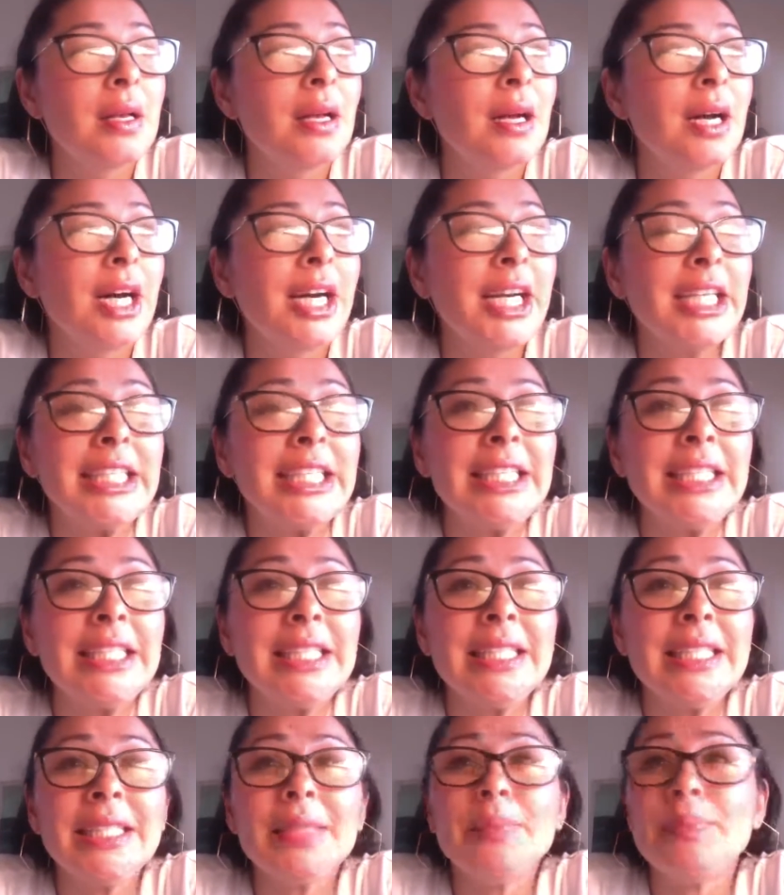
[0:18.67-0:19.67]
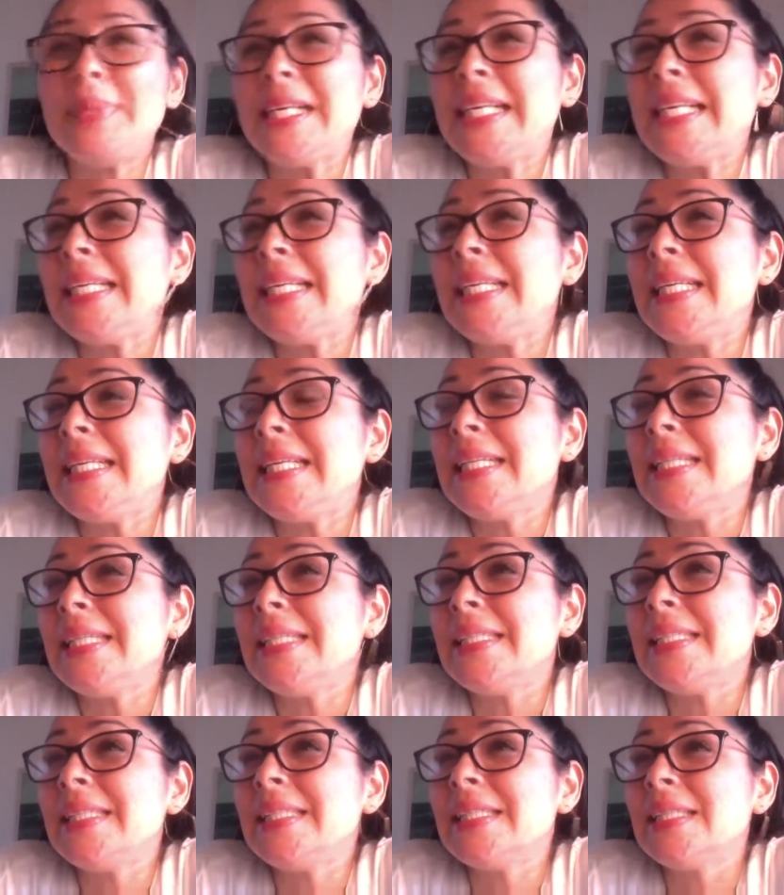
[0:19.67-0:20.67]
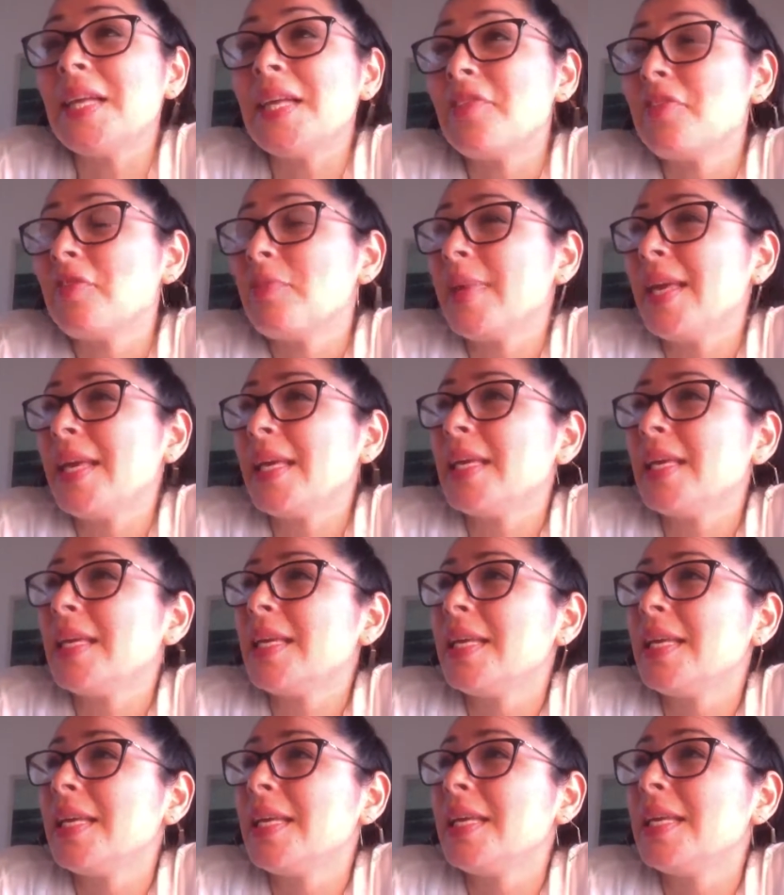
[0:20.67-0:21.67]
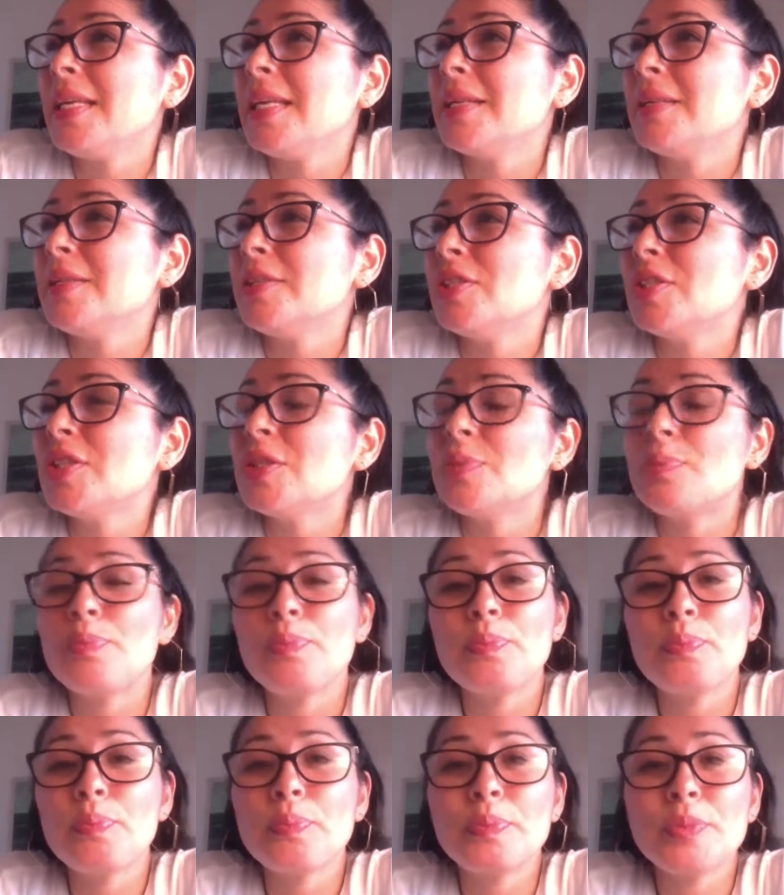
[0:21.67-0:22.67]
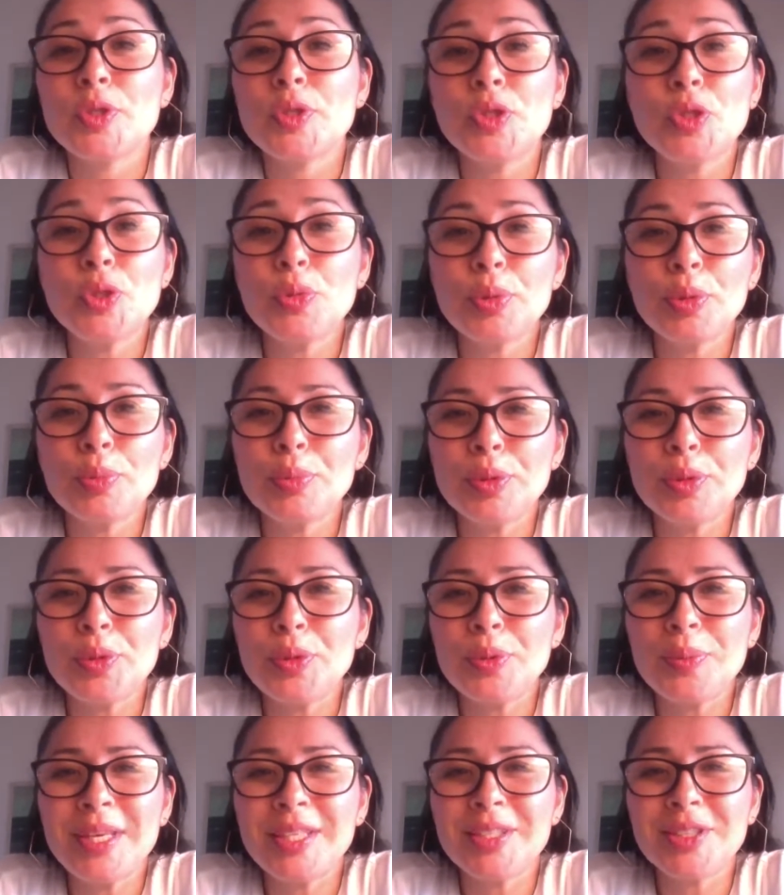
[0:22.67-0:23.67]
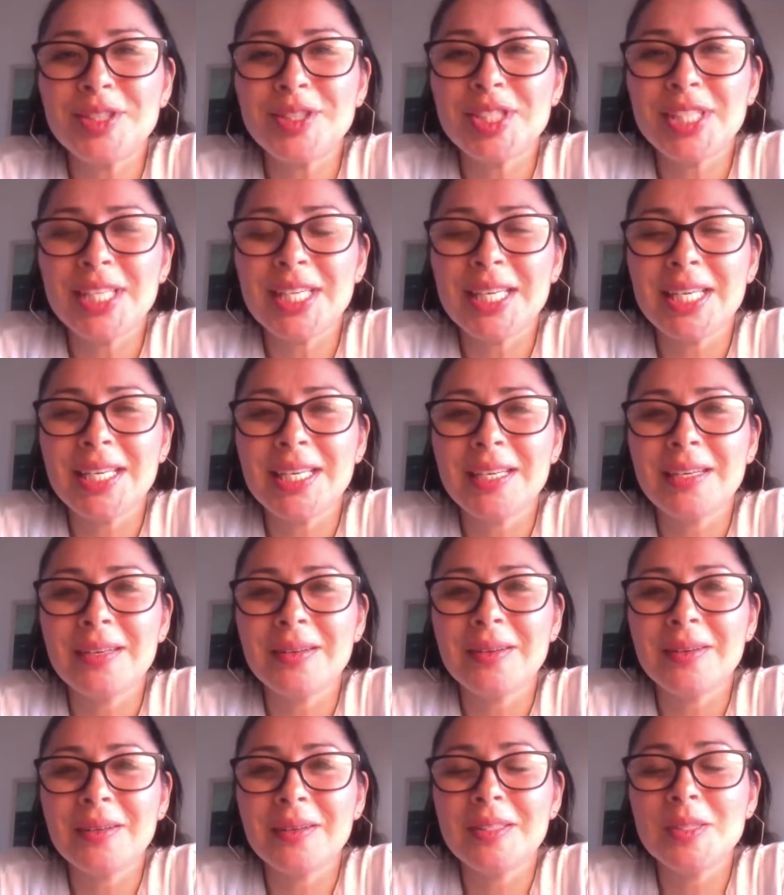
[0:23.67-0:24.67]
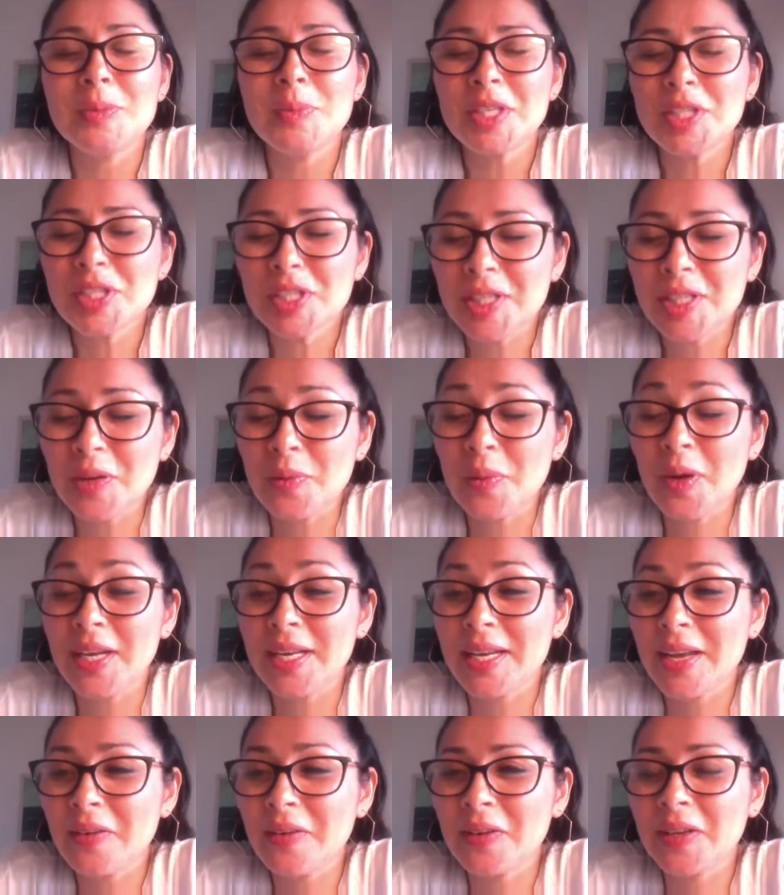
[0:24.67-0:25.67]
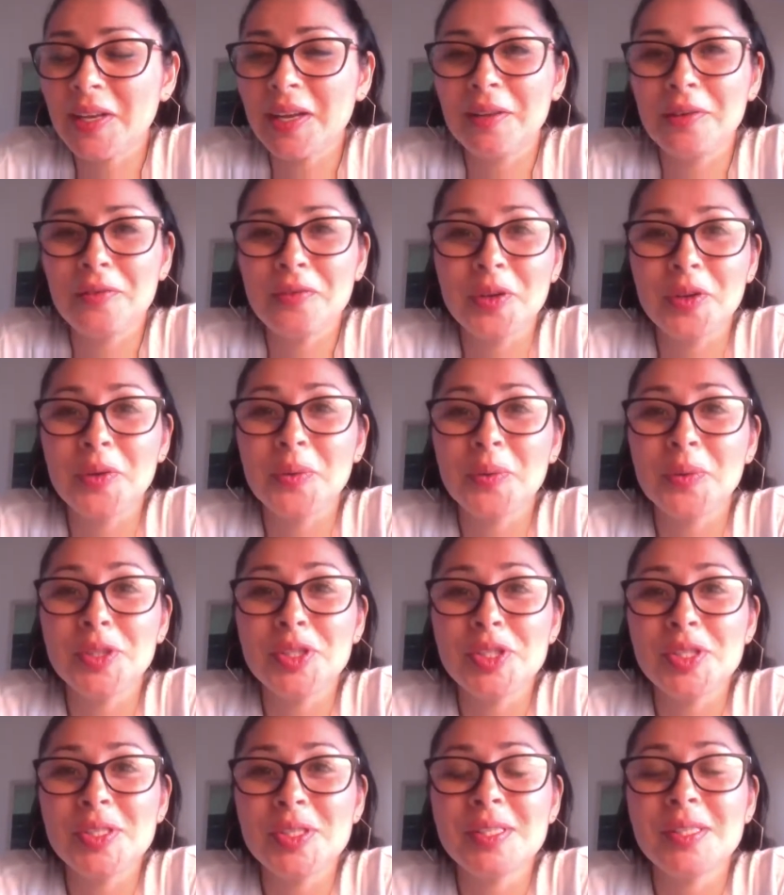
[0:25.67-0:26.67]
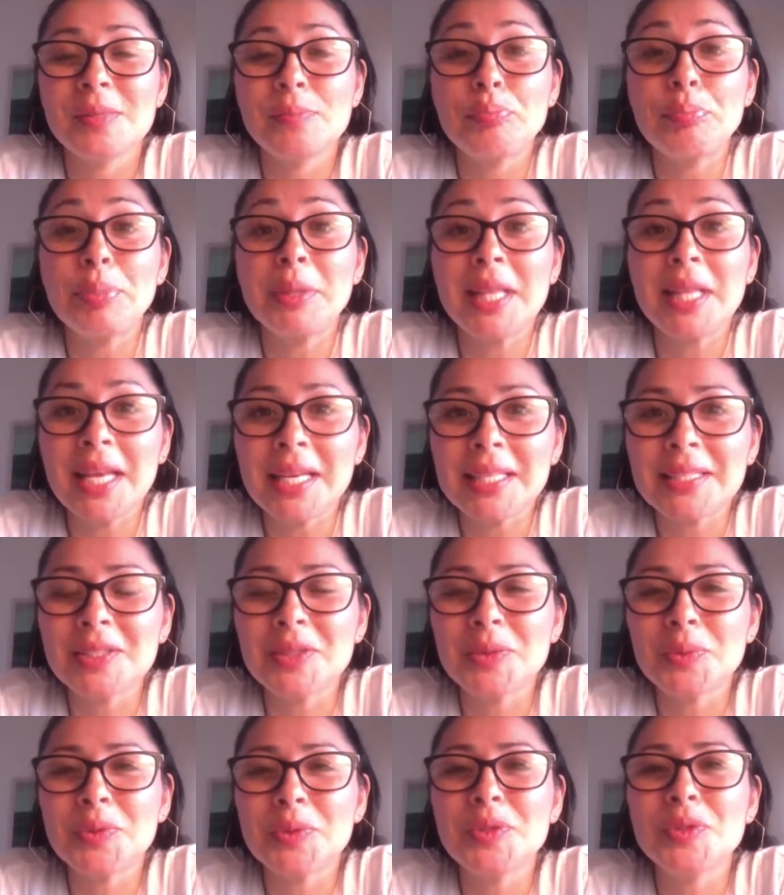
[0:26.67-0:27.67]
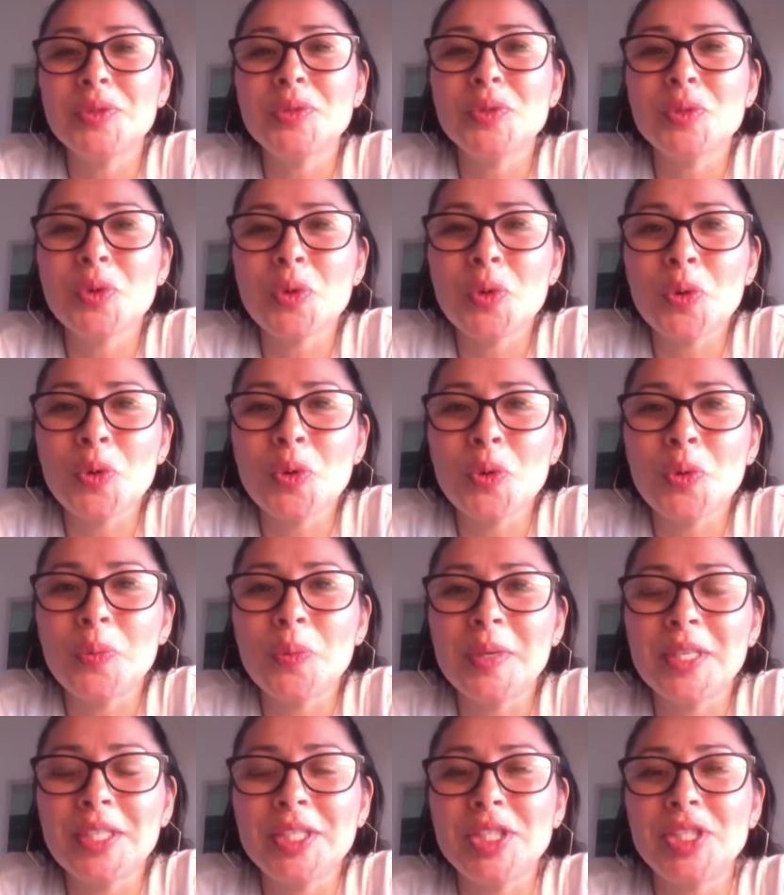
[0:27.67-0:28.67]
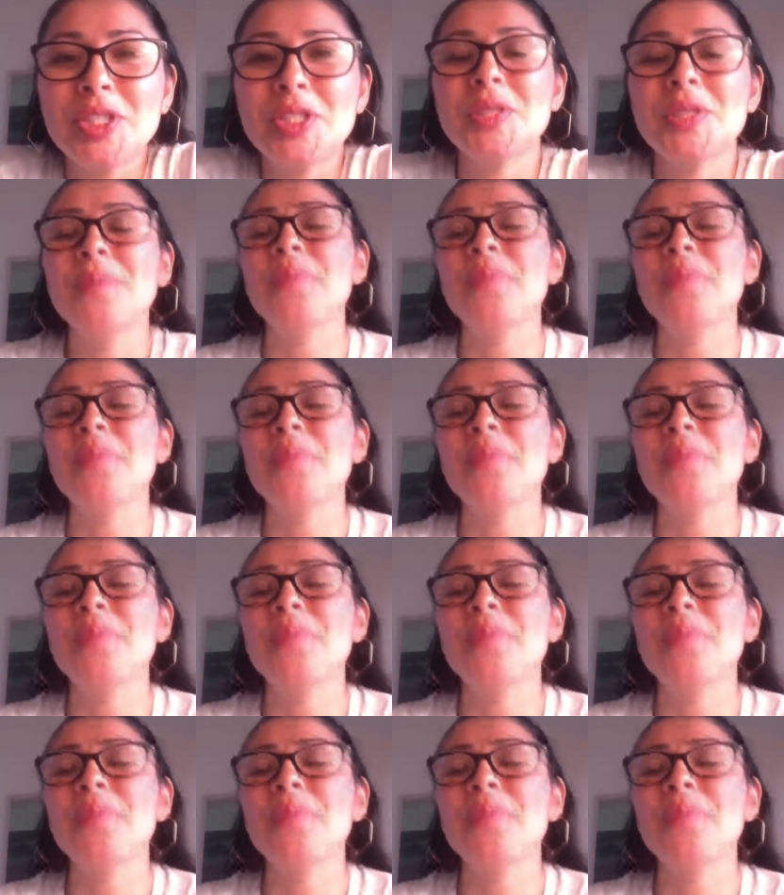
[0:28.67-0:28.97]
Honey, bees, lovemaking, just super bloom energy, especially right now in California. We're just blessed with so much